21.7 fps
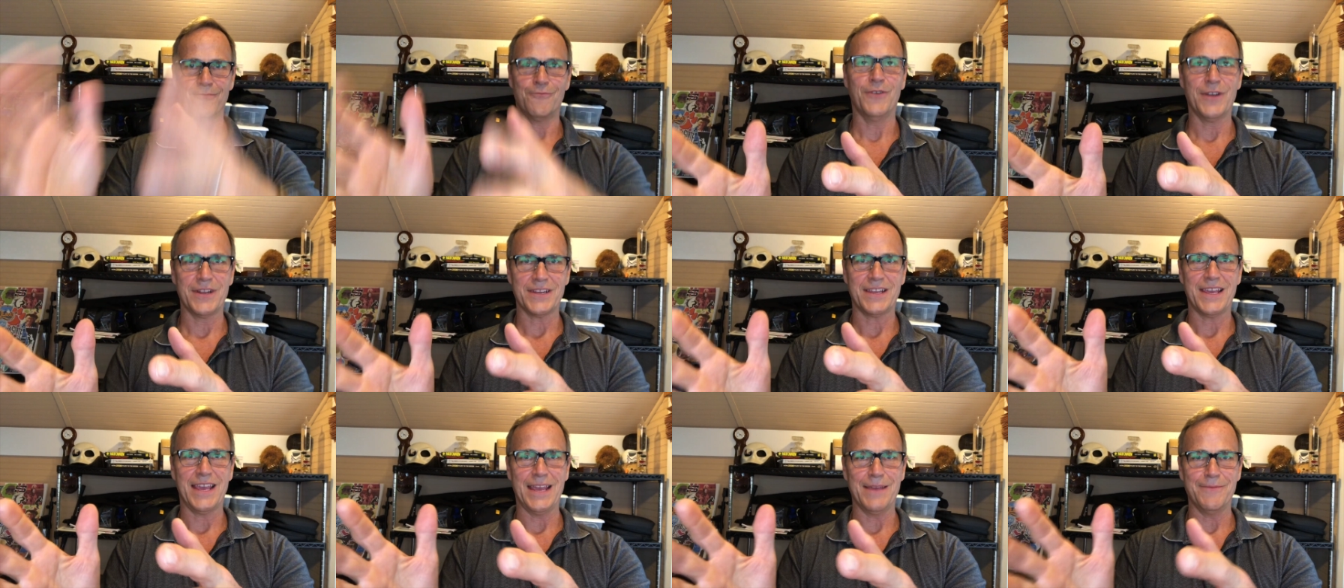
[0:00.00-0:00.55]

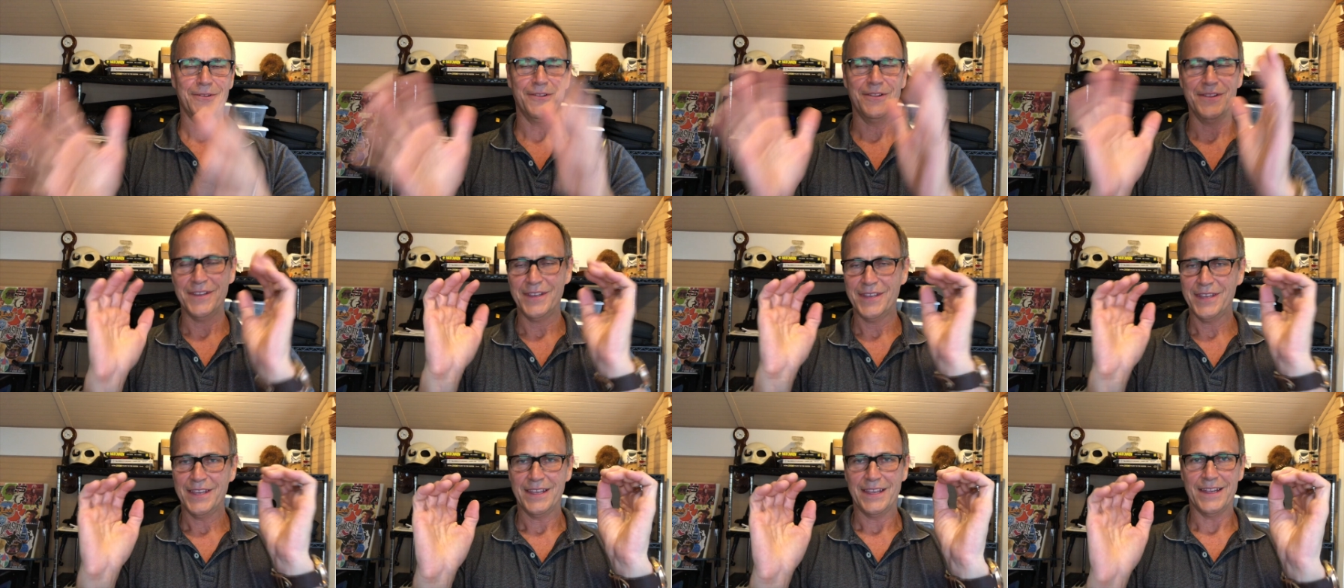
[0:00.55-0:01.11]
one cable
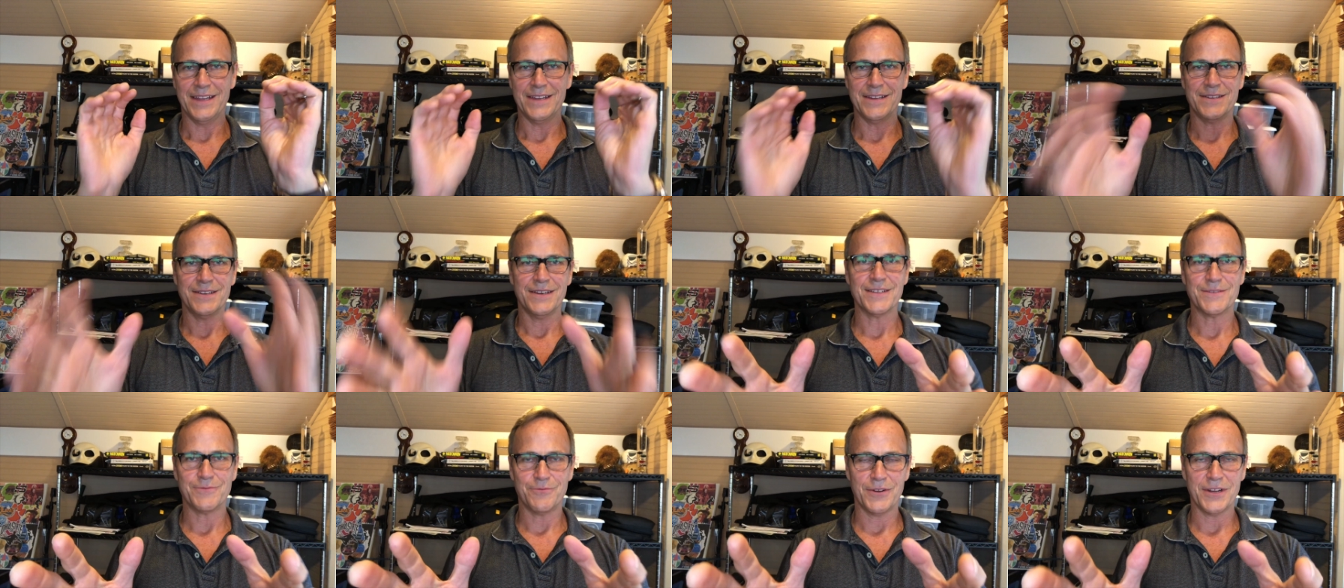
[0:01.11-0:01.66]
it
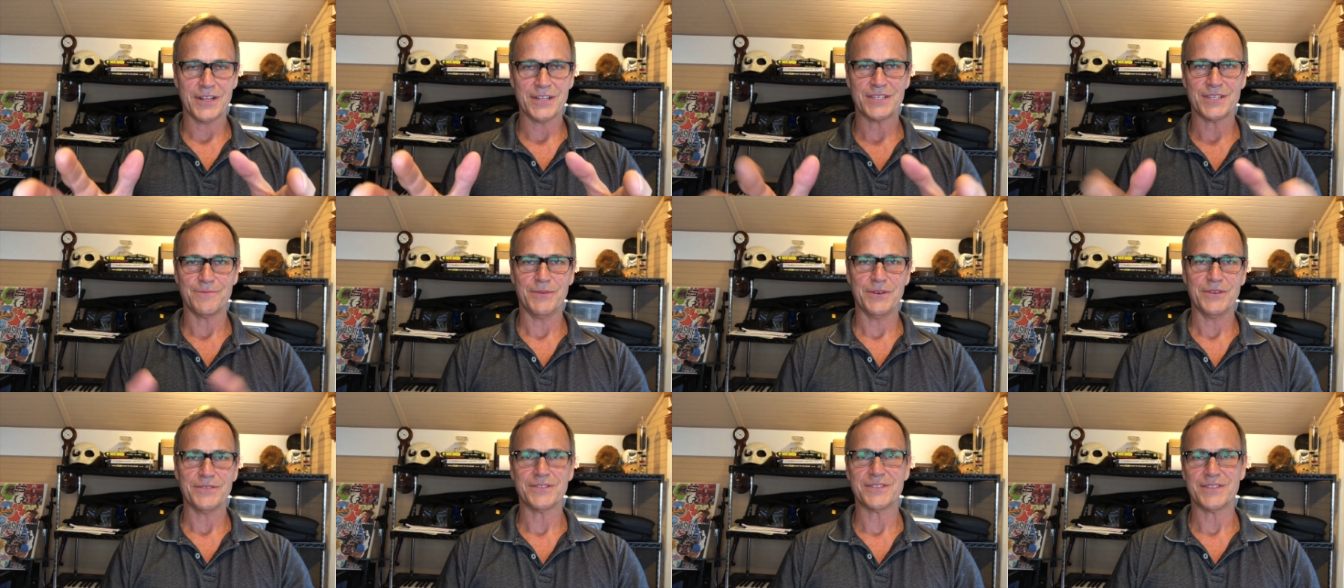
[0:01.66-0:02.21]
does what it's
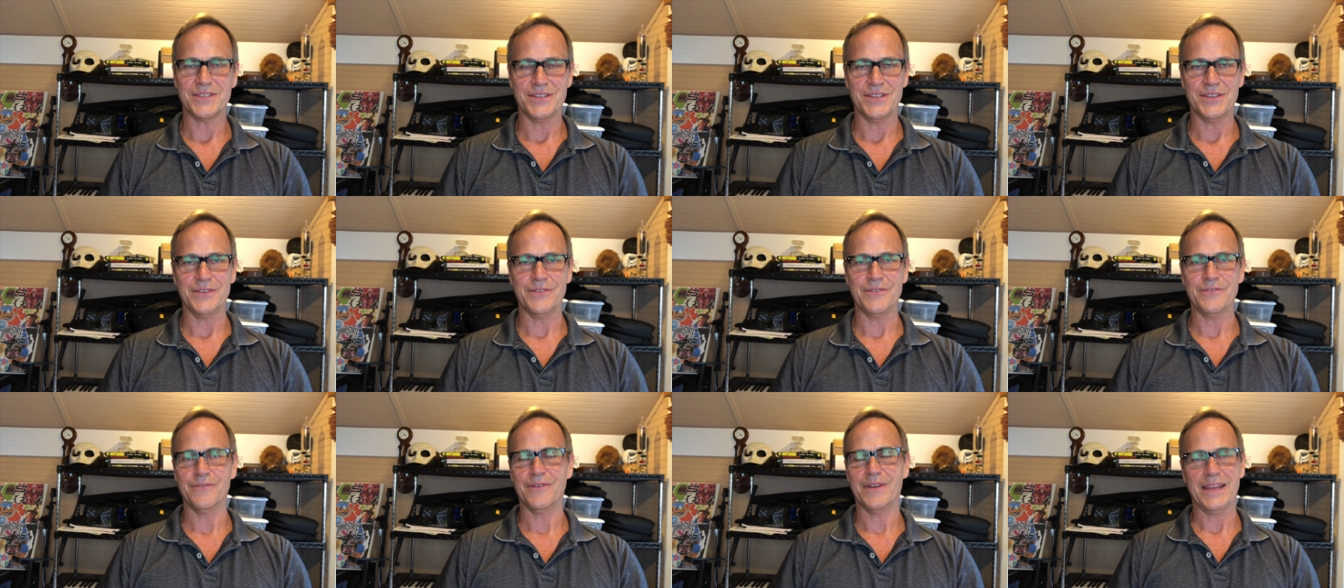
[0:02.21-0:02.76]
supposed to
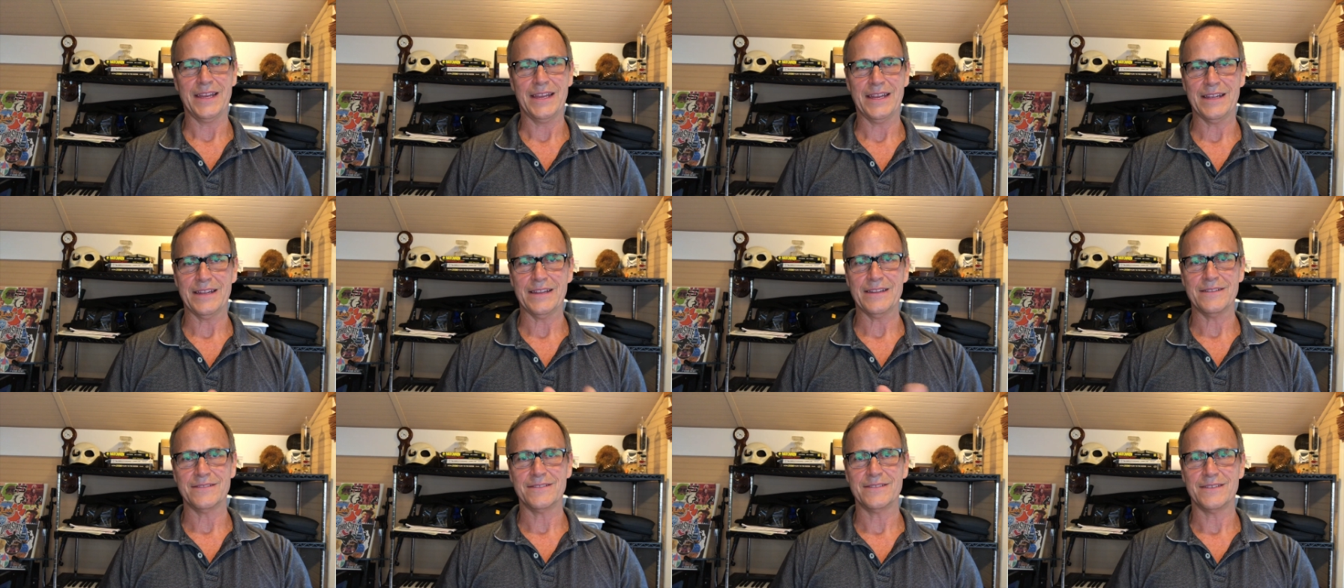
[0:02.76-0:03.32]
do
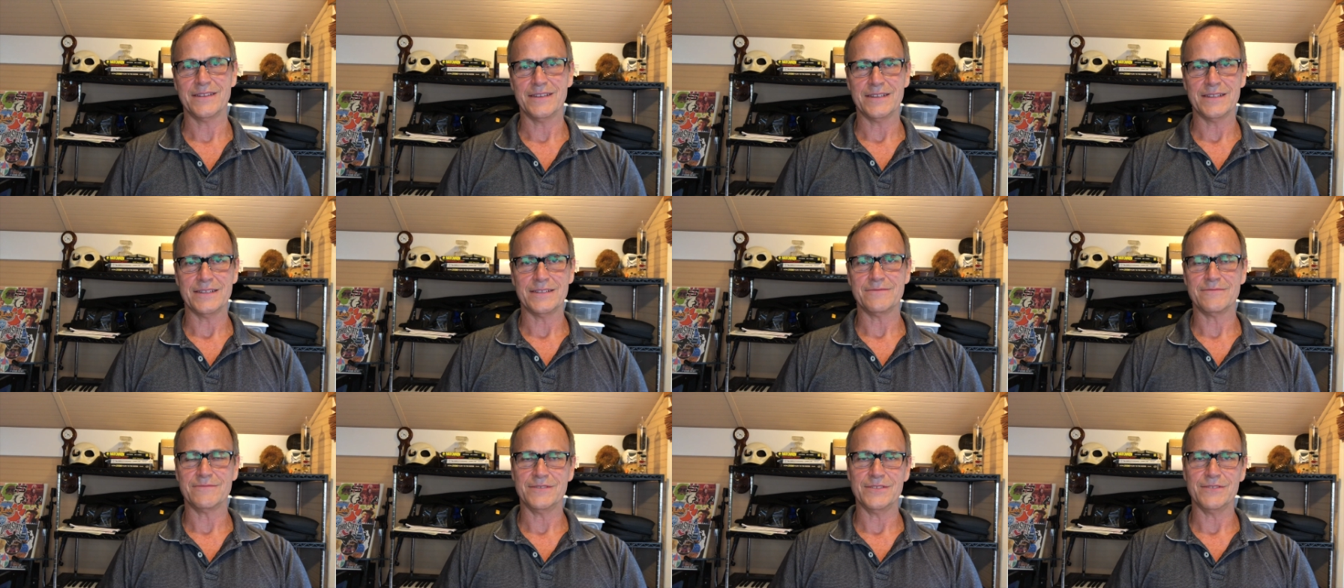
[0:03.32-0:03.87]
and uh,
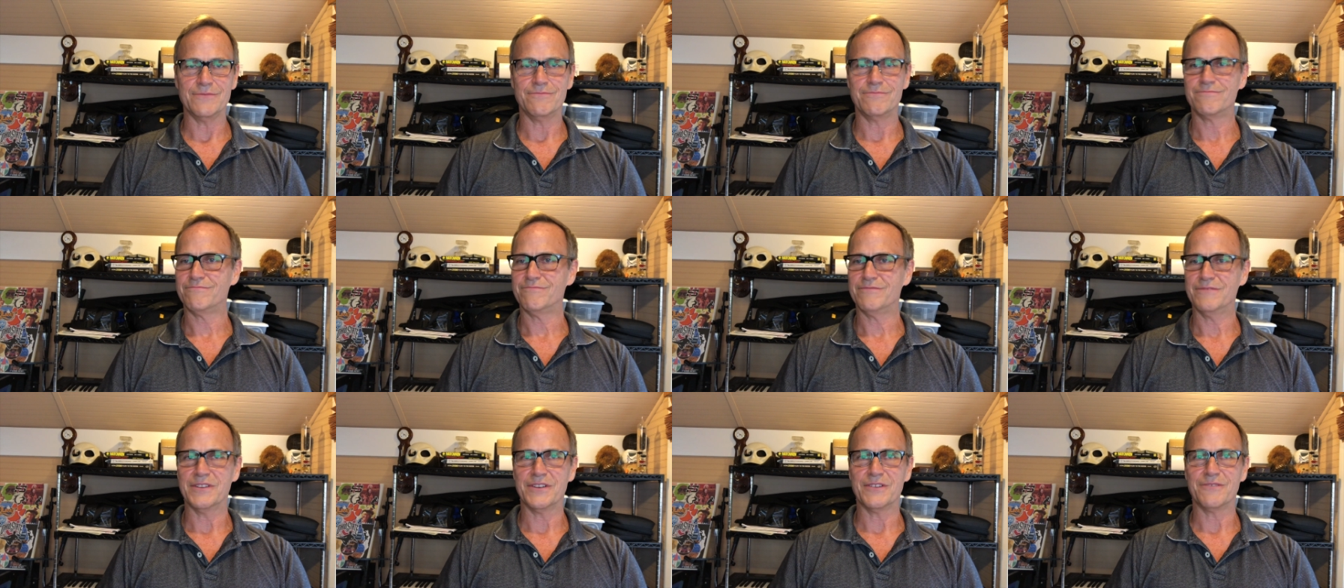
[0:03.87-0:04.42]
you
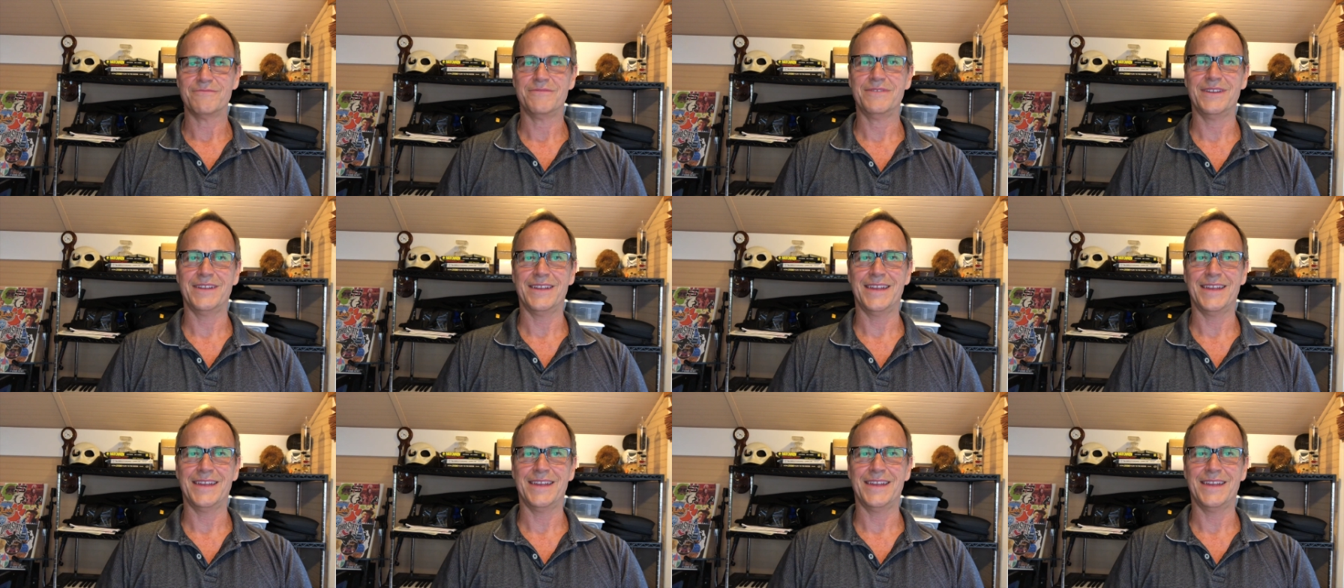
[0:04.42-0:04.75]
you know,